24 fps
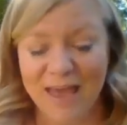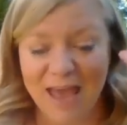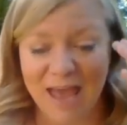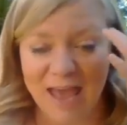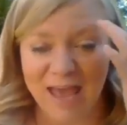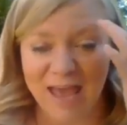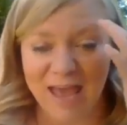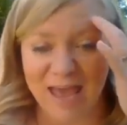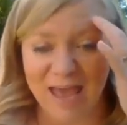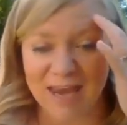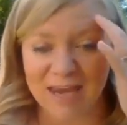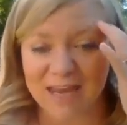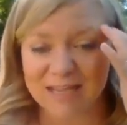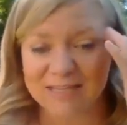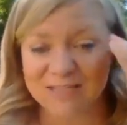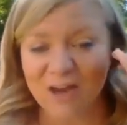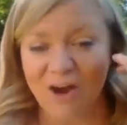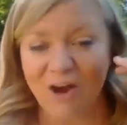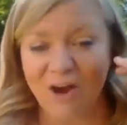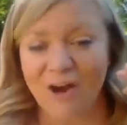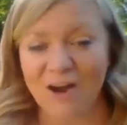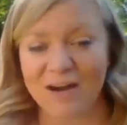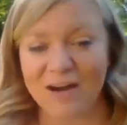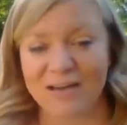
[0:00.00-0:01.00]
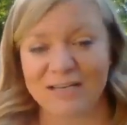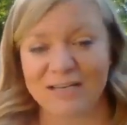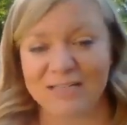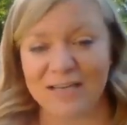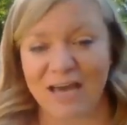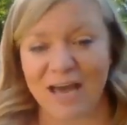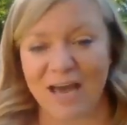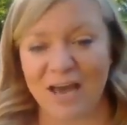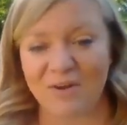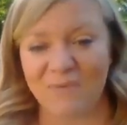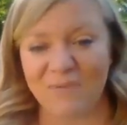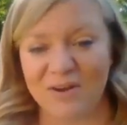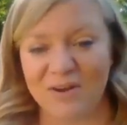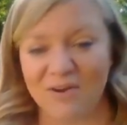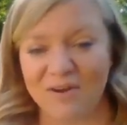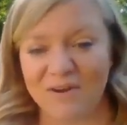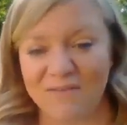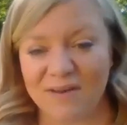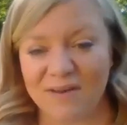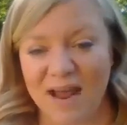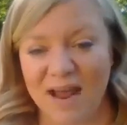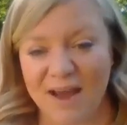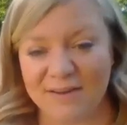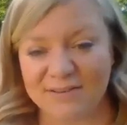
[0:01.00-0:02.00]
And it's already done. We don't
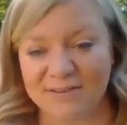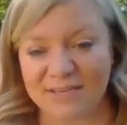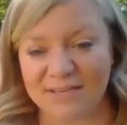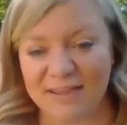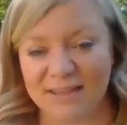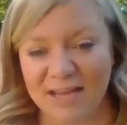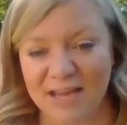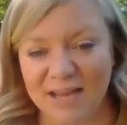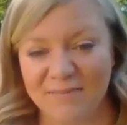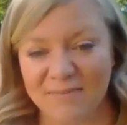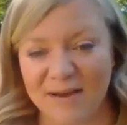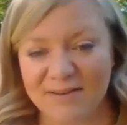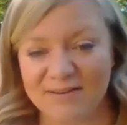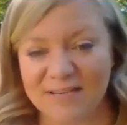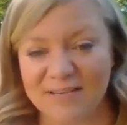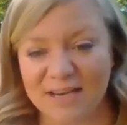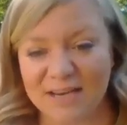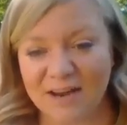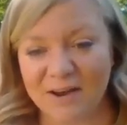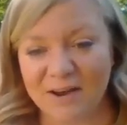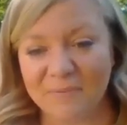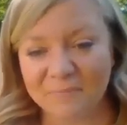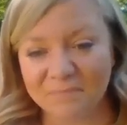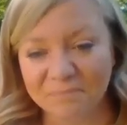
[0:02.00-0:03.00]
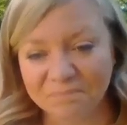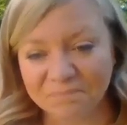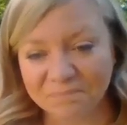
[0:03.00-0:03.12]
even have to think about dinner.